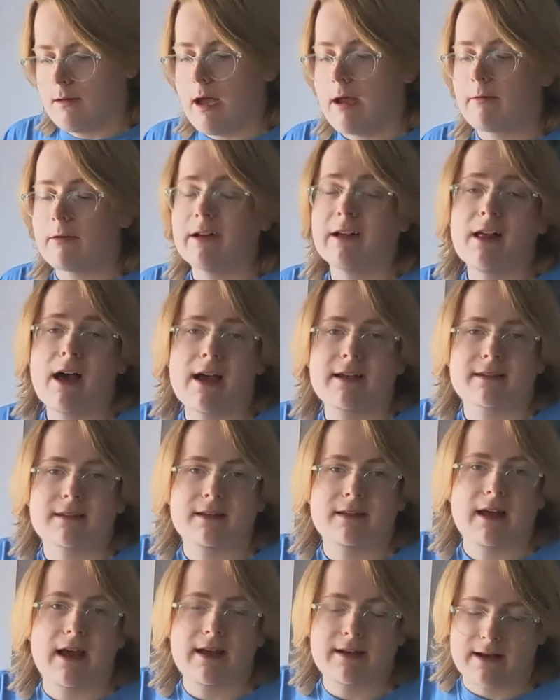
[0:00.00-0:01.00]
I realized
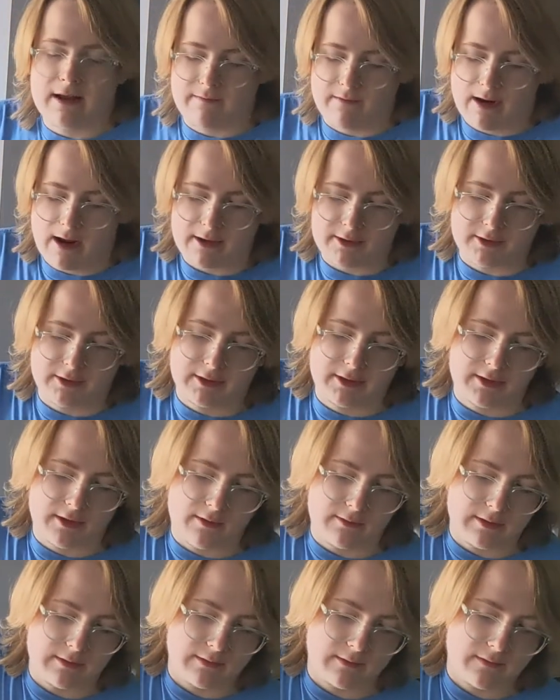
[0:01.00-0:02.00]
that I'd never actually
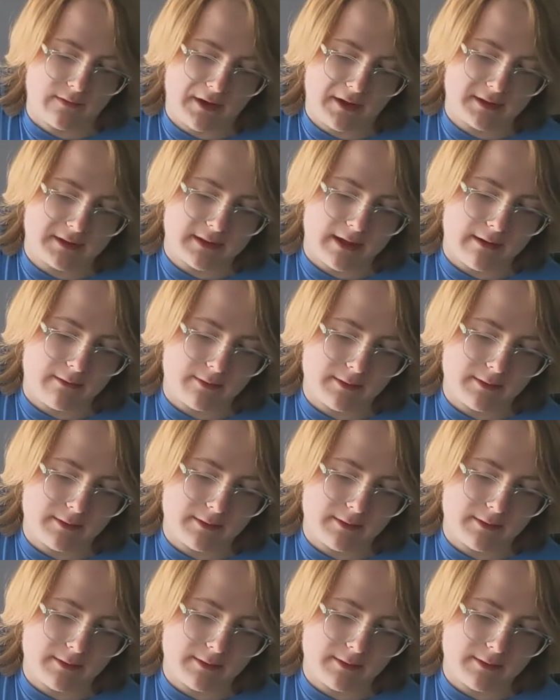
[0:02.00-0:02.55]
shown you the face yet,